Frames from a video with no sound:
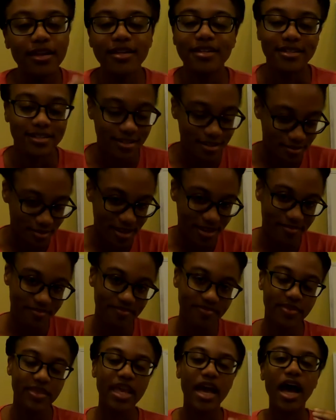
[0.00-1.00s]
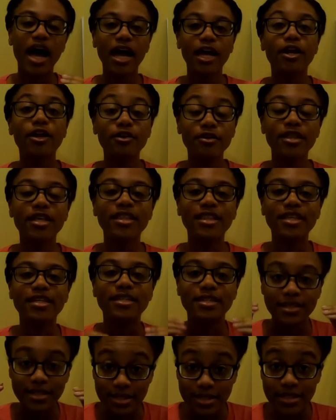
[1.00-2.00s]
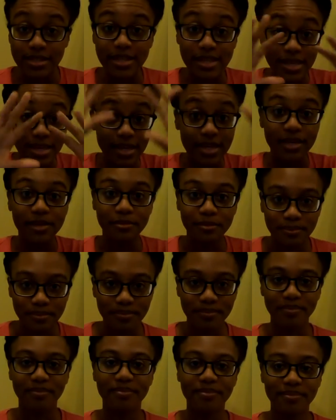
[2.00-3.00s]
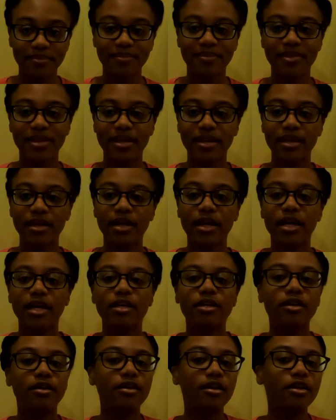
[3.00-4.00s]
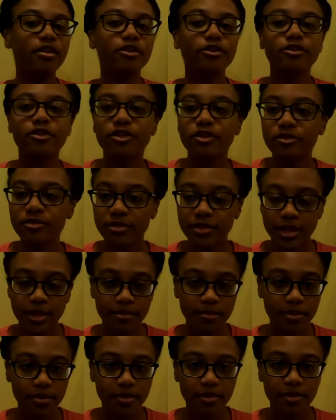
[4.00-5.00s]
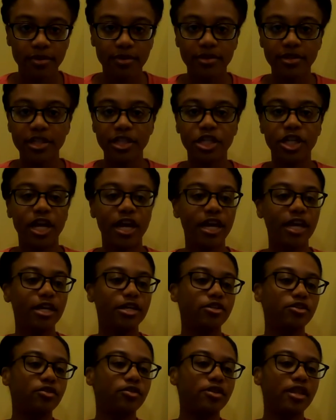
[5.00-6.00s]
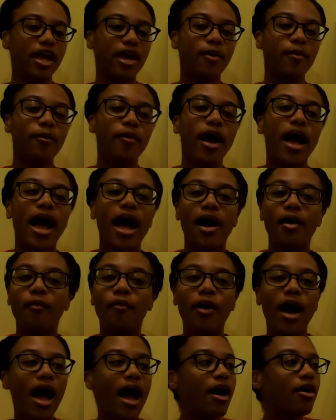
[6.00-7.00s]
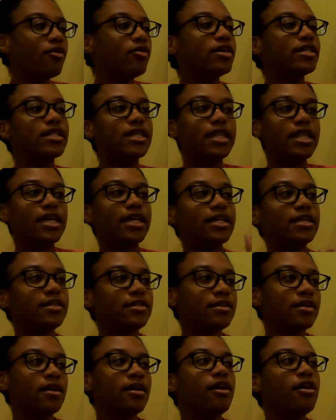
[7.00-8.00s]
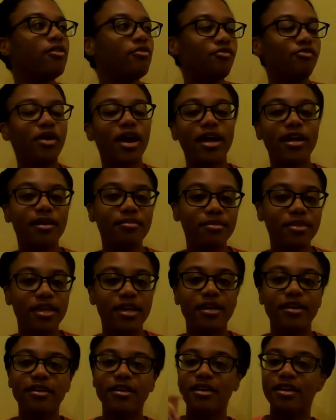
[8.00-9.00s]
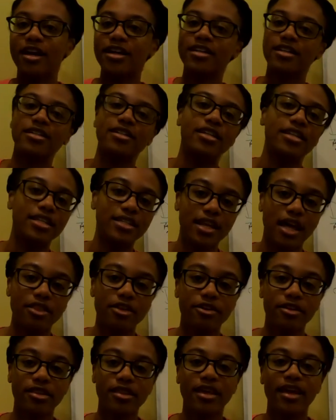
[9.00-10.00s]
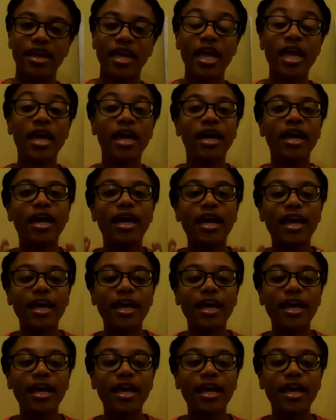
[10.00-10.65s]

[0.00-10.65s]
Listen to me. I know that these seem either too simple to change or like, how is this random thing connected to this other thing?